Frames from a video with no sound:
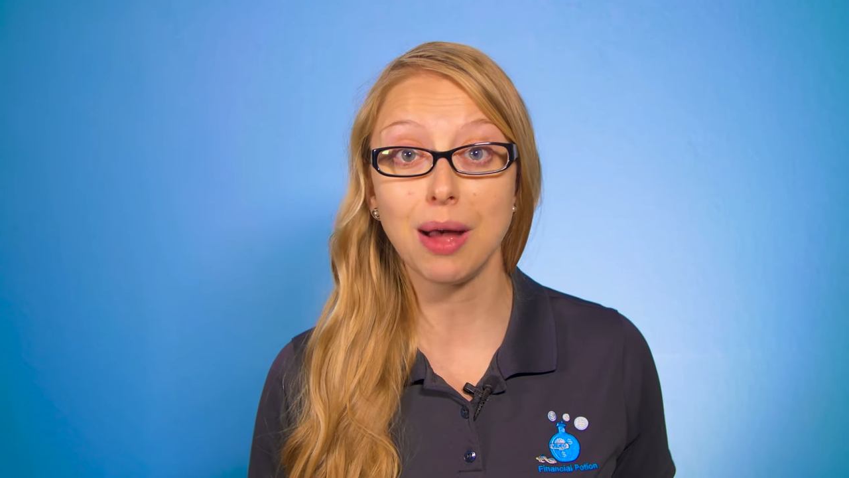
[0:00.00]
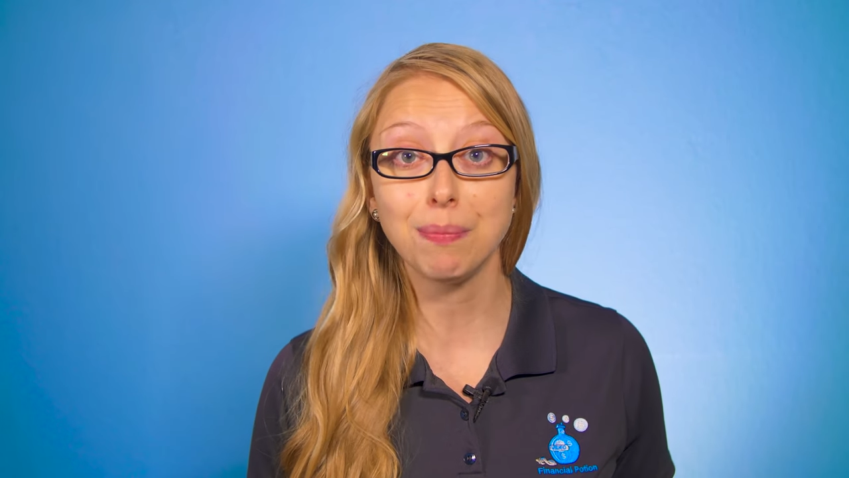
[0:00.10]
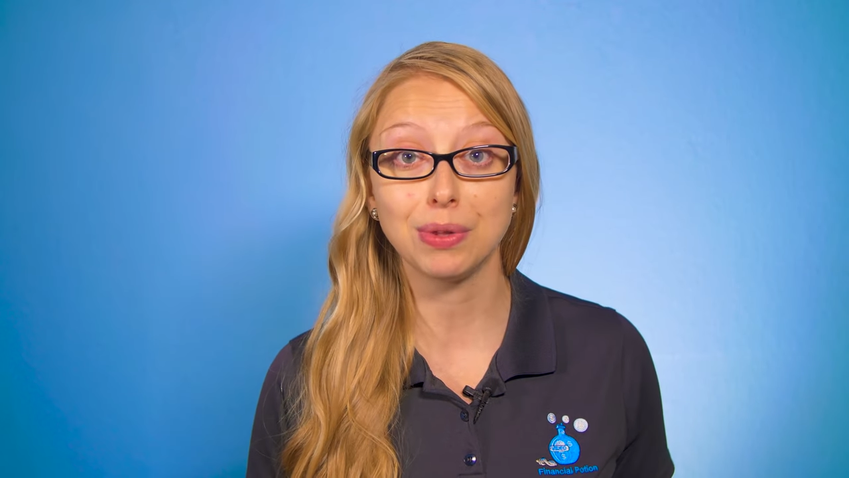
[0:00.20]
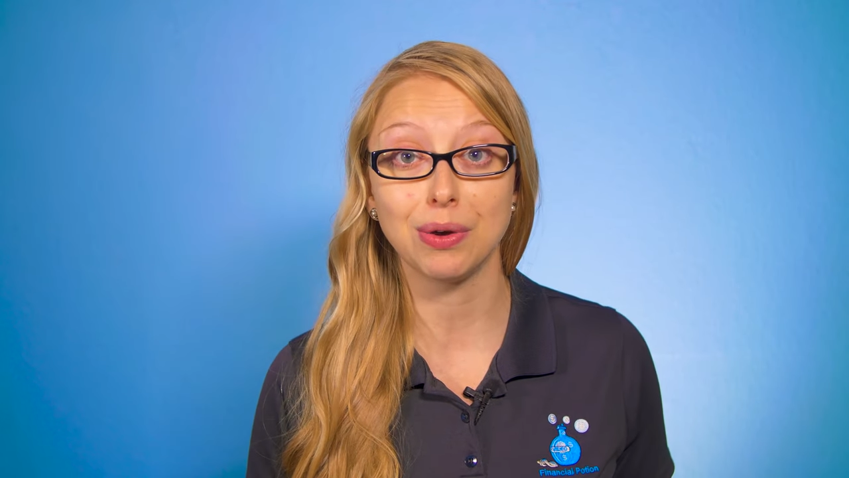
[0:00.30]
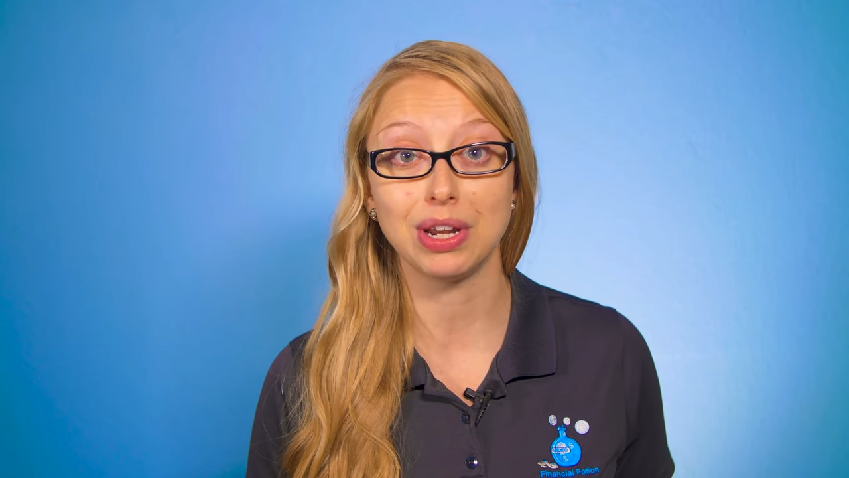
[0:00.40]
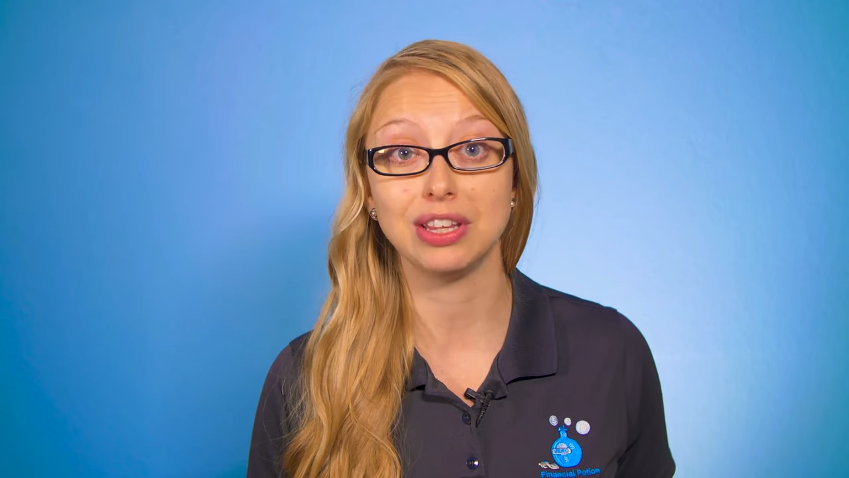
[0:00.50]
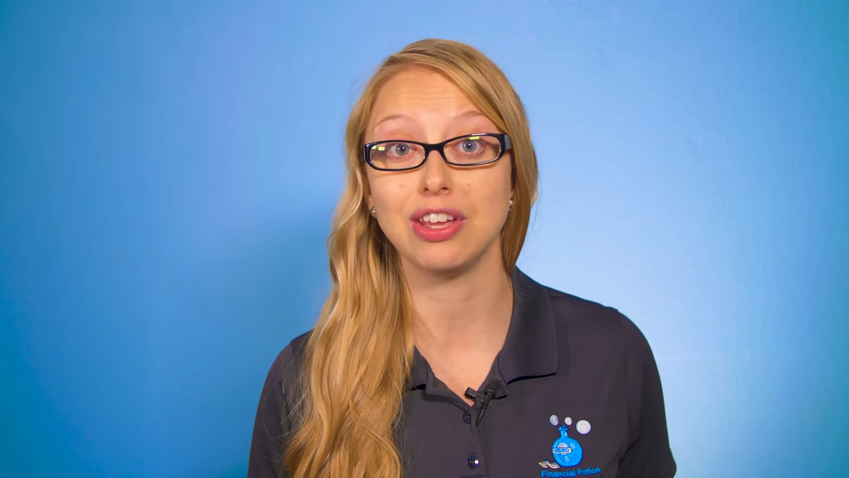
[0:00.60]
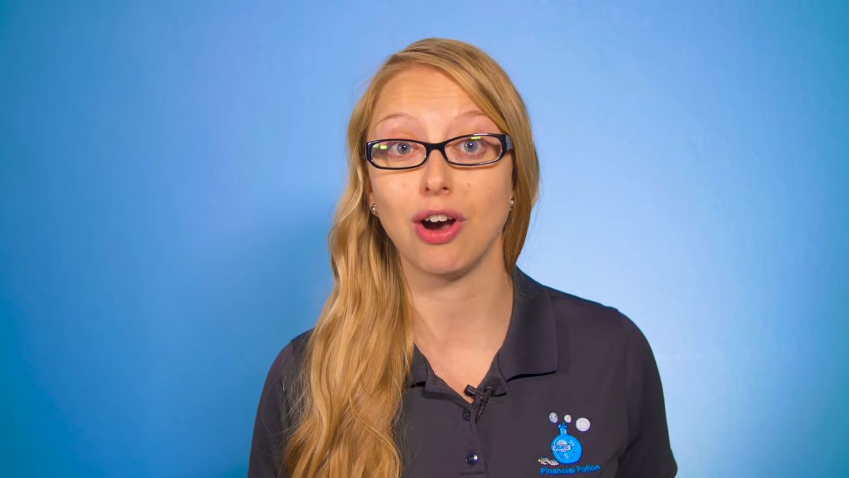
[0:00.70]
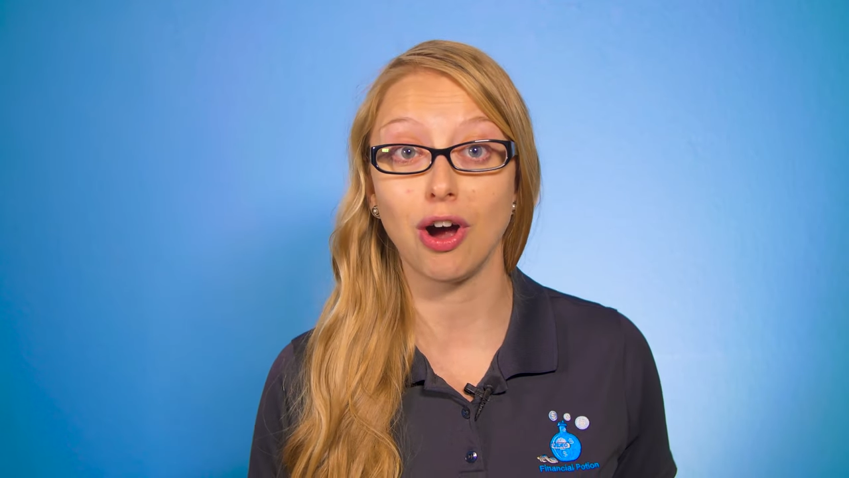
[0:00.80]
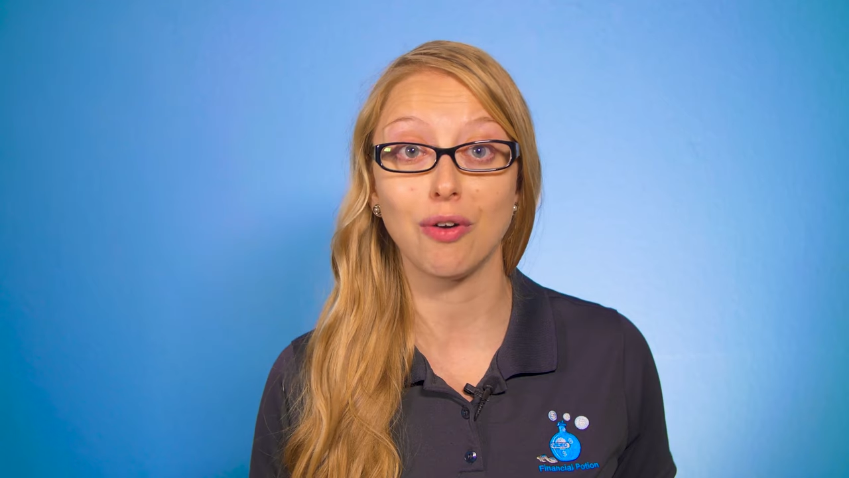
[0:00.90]
uploading
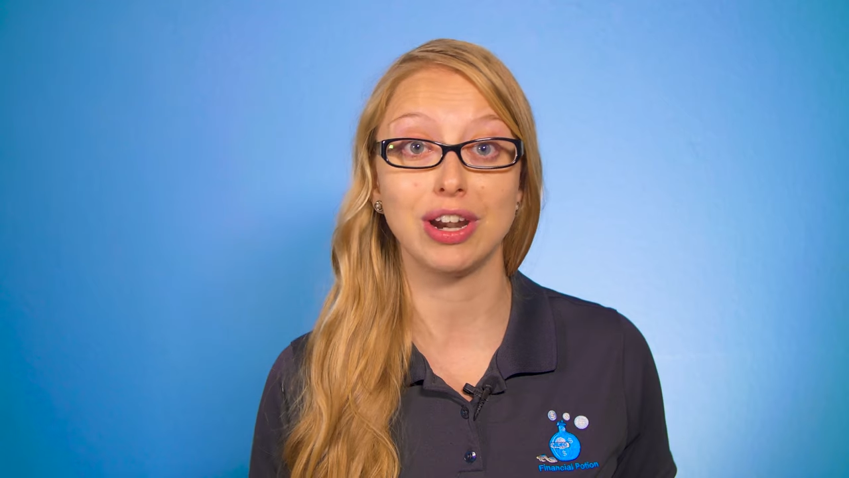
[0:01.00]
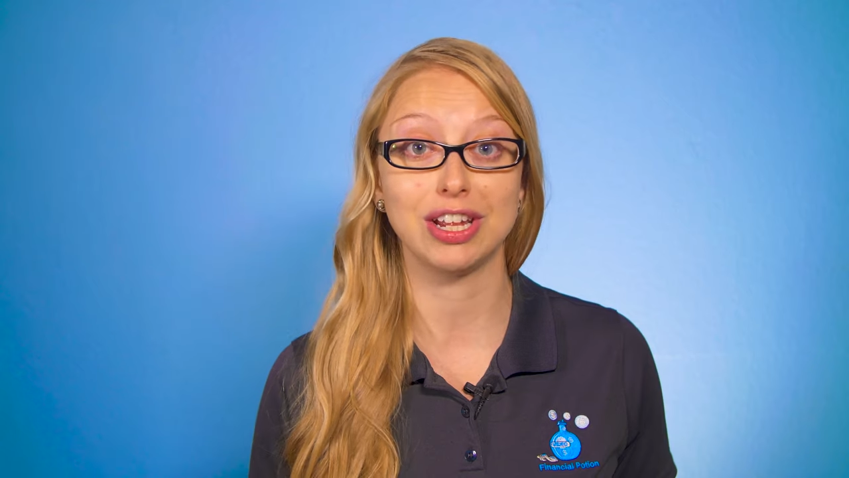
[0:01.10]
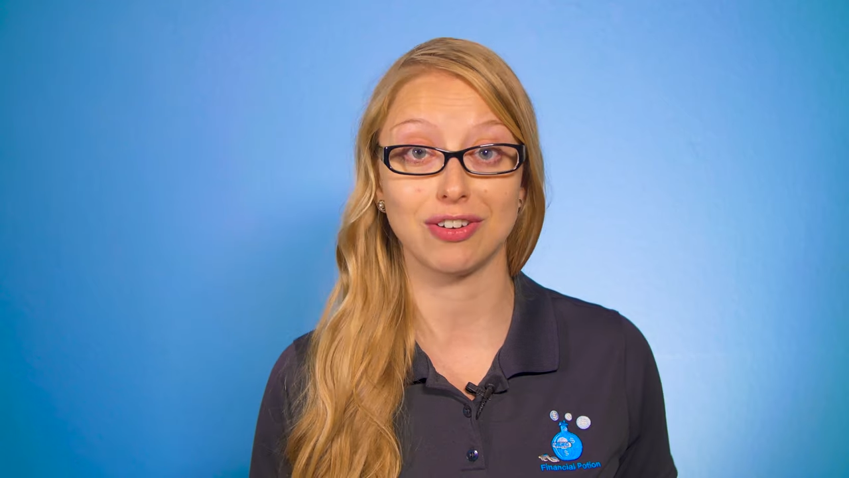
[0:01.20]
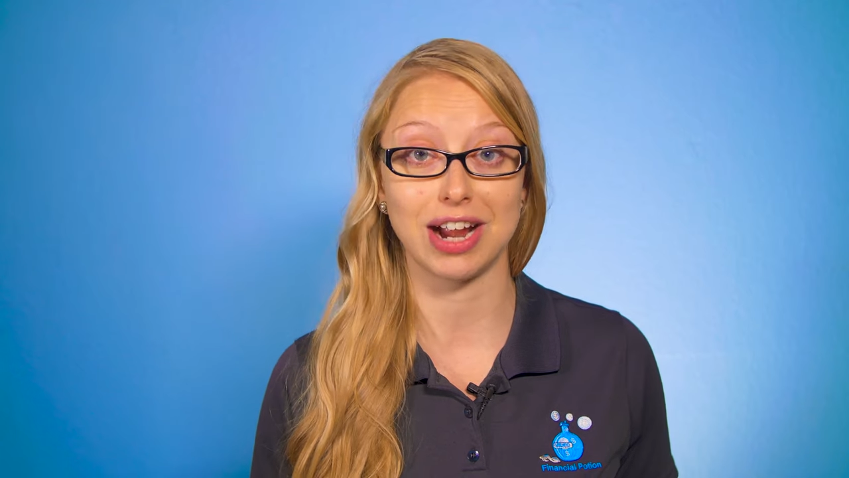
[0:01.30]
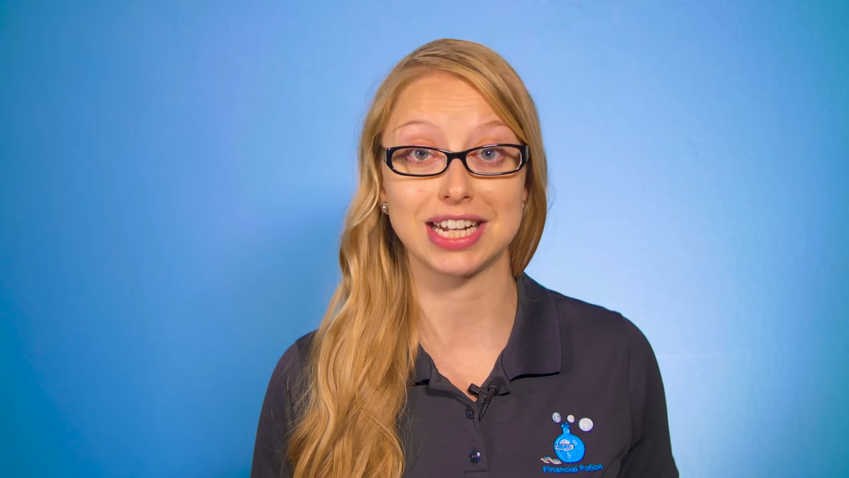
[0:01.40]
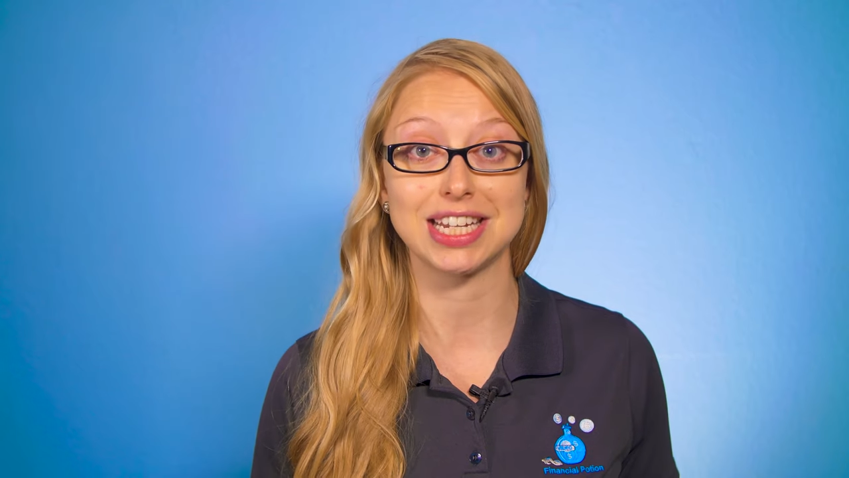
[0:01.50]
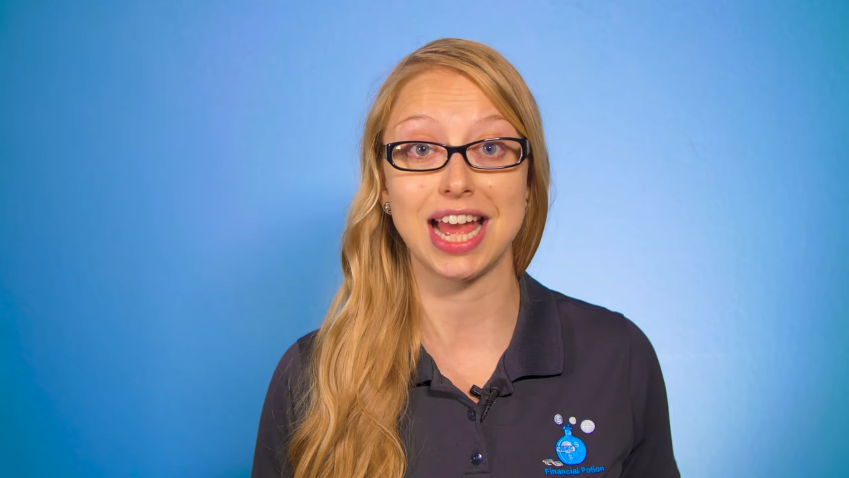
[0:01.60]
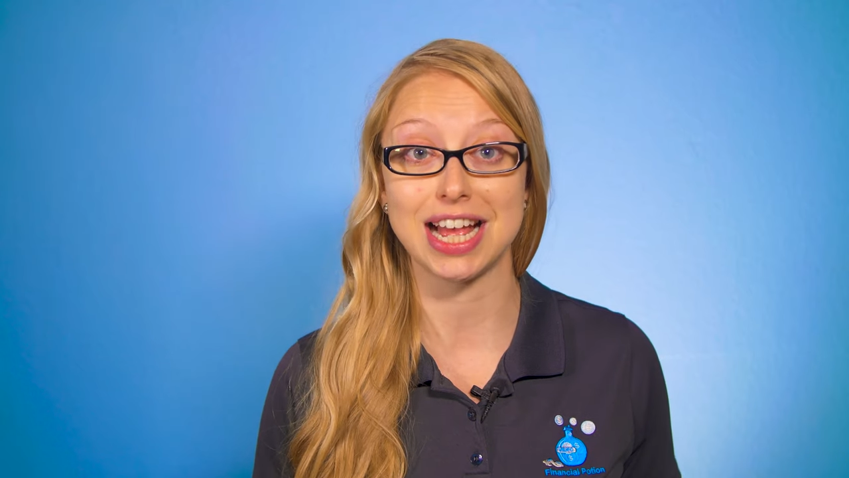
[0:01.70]
the already corrected